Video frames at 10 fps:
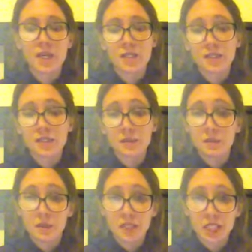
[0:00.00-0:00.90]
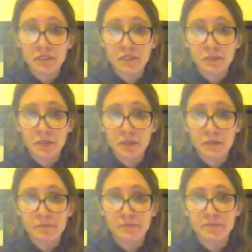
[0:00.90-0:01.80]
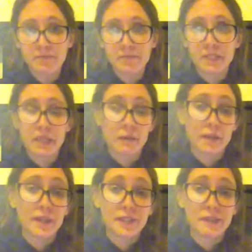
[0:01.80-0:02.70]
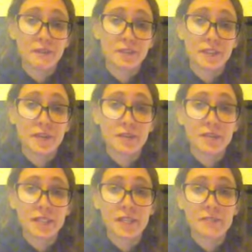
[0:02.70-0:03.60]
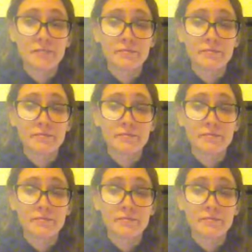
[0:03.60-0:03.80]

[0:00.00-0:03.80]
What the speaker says: It's because I wouldn't watch The Office with him. Because I wanted to do a video instead.